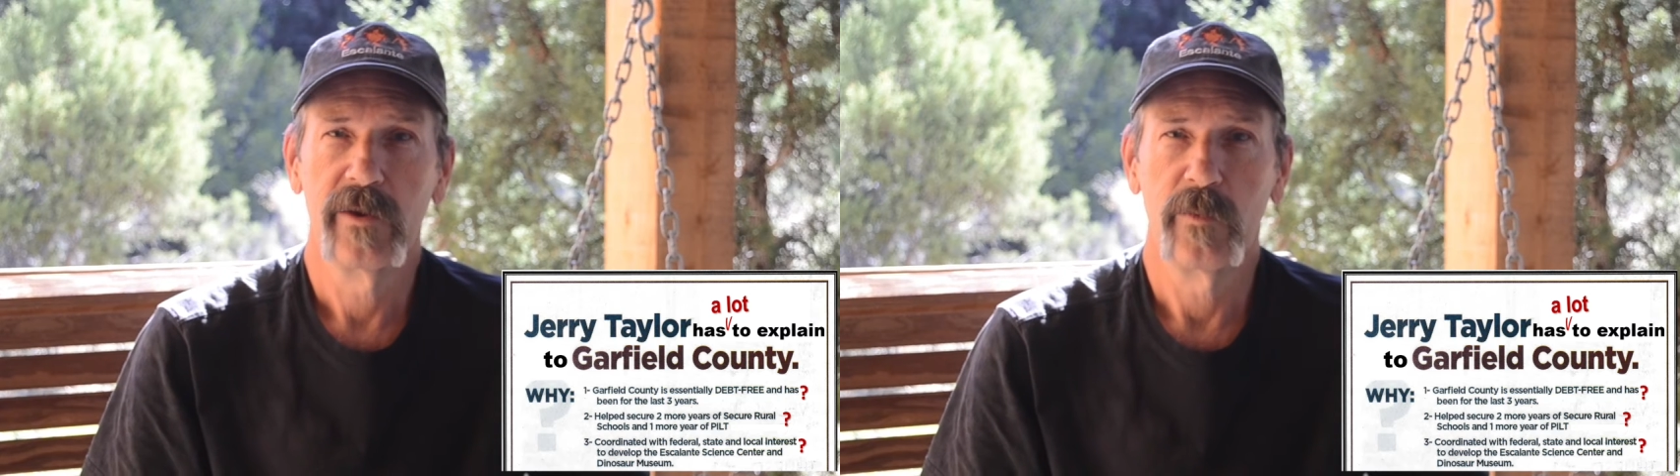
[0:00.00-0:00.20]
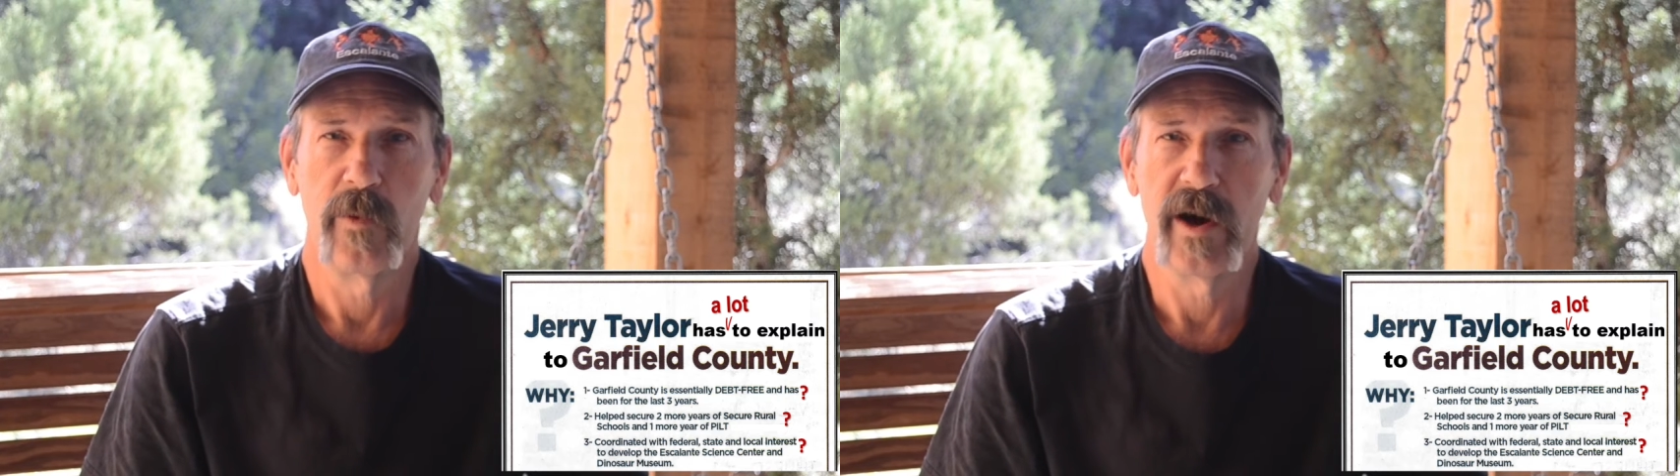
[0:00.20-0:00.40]

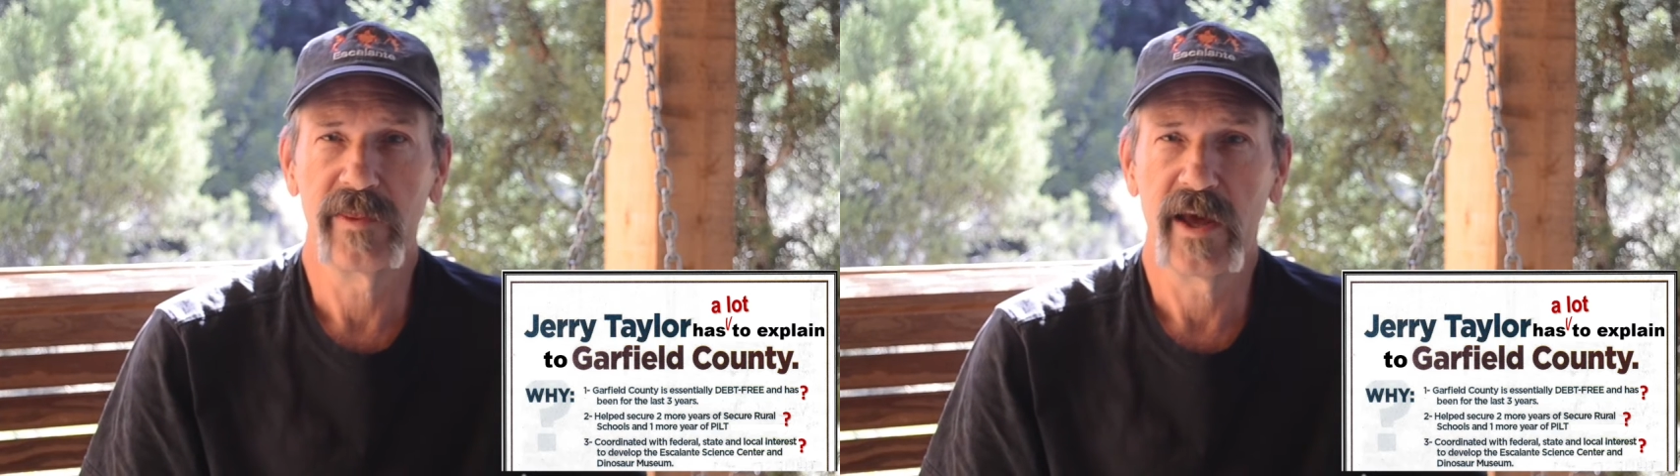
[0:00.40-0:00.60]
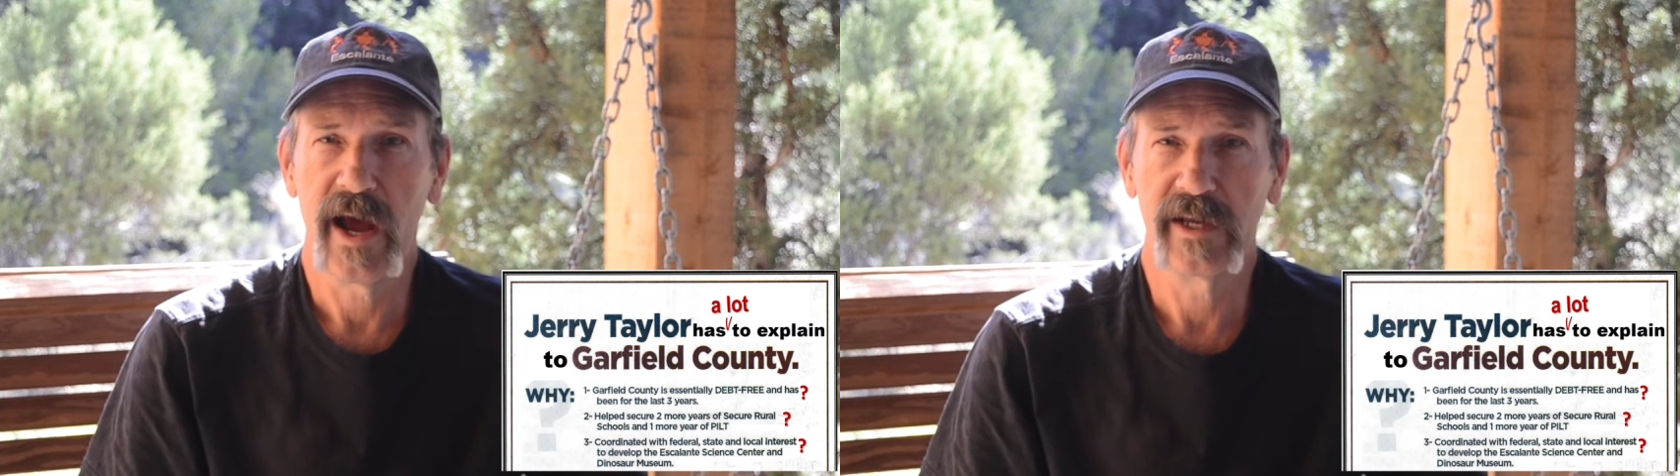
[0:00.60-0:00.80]
1
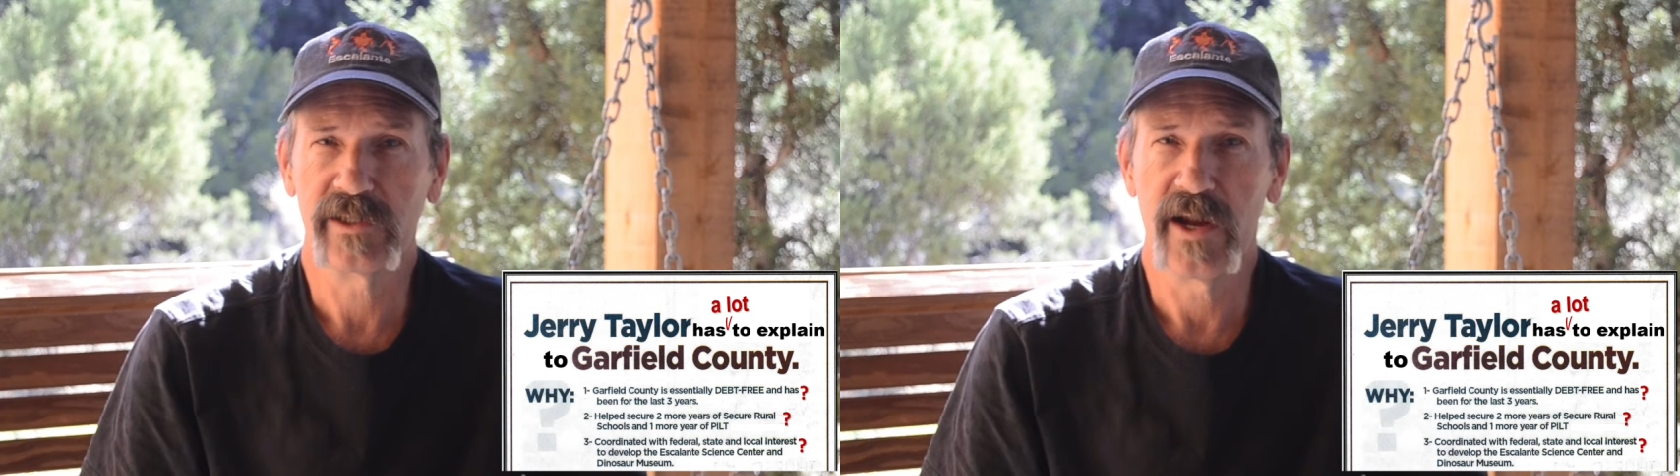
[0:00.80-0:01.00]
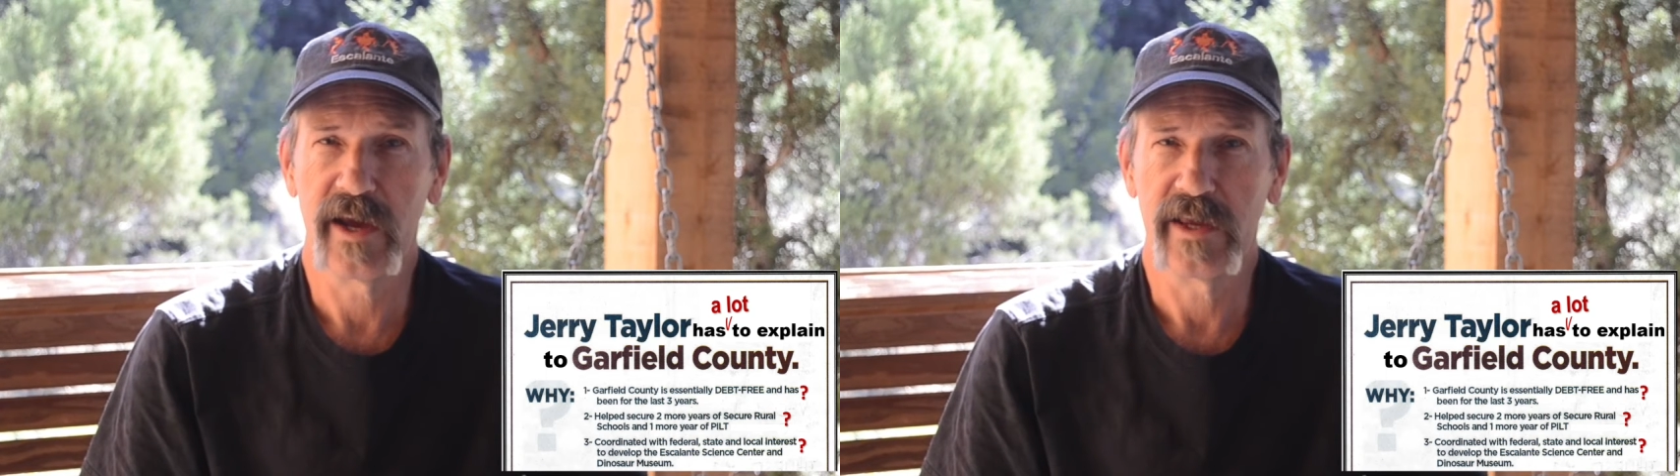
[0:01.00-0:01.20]
that
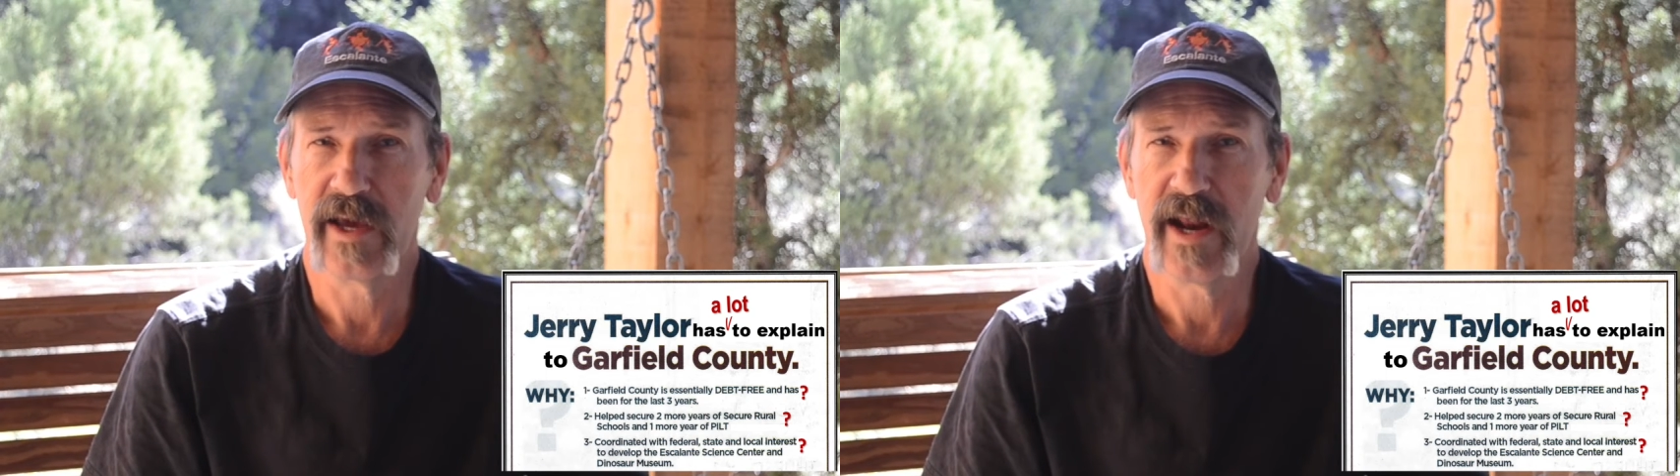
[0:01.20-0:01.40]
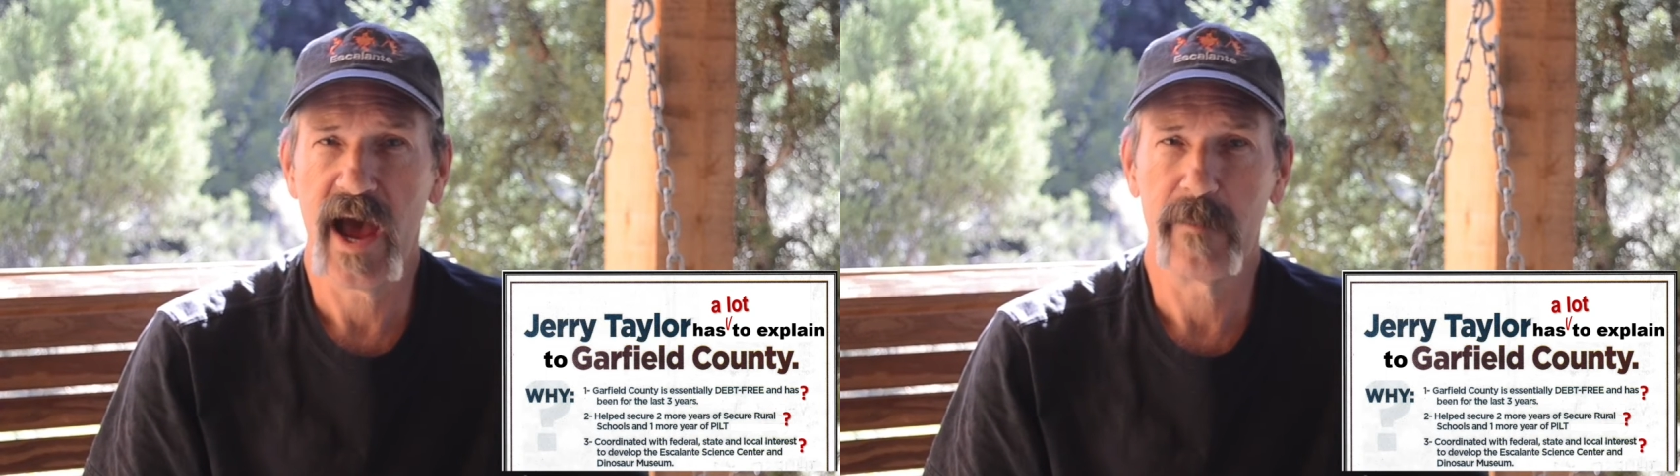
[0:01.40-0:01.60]
has not
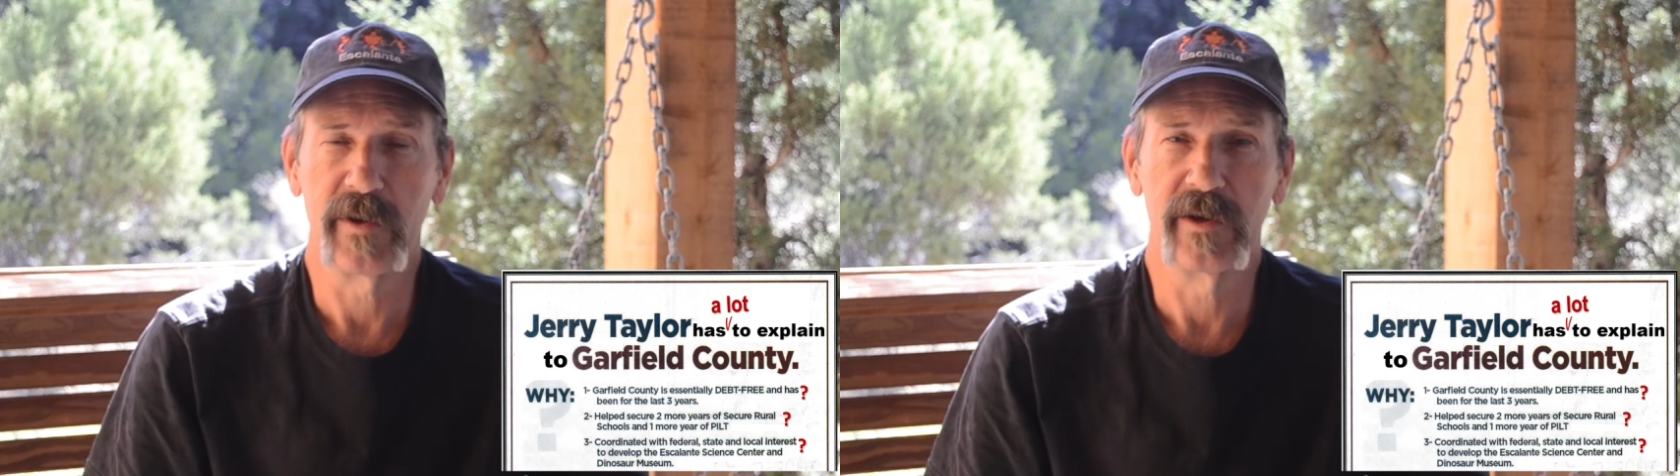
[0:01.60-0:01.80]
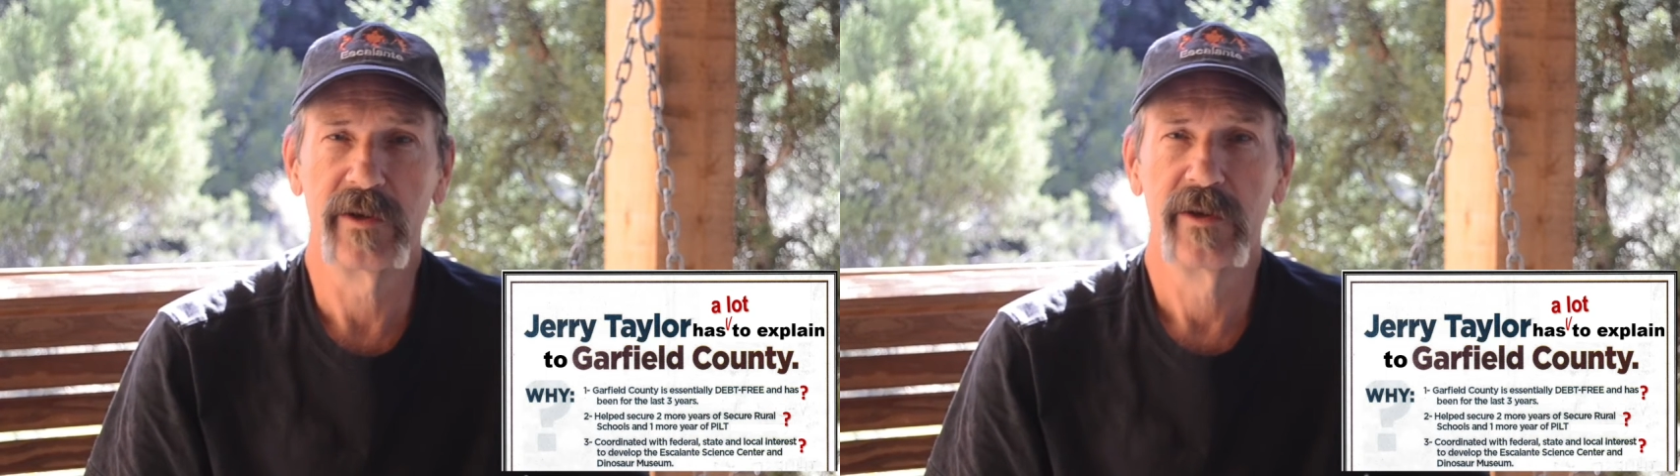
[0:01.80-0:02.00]
yet happened,